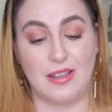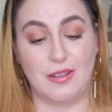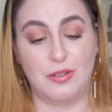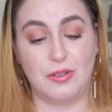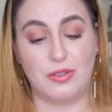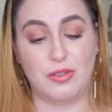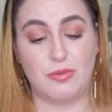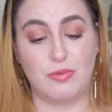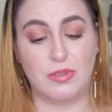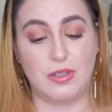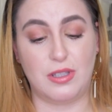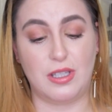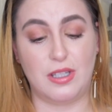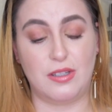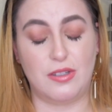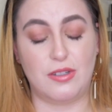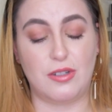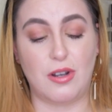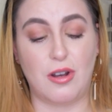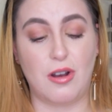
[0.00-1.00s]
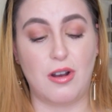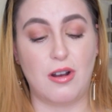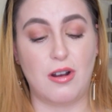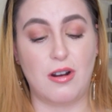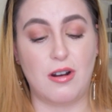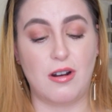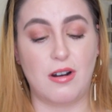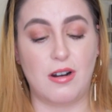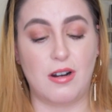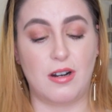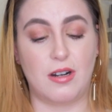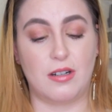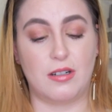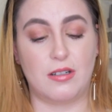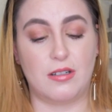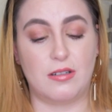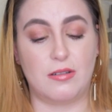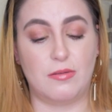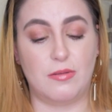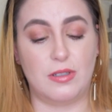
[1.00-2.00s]
looks really
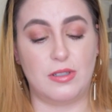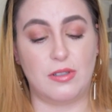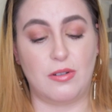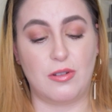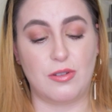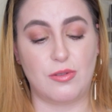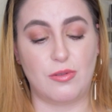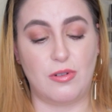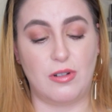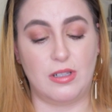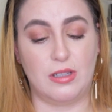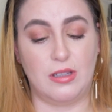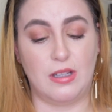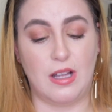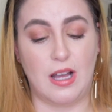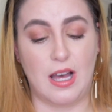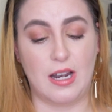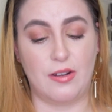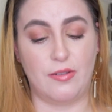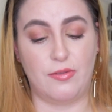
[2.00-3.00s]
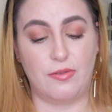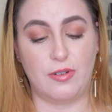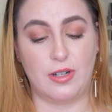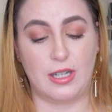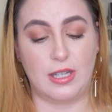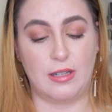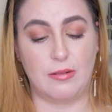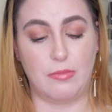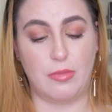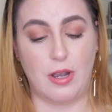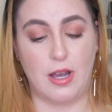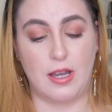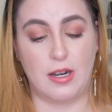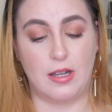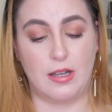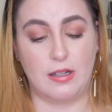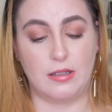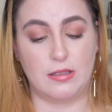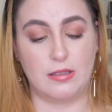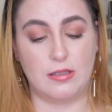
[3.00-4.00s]
dark. Well, it's also a lot of freaking
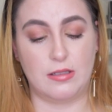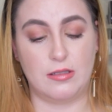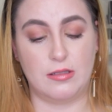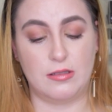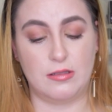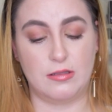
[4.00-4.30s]
product.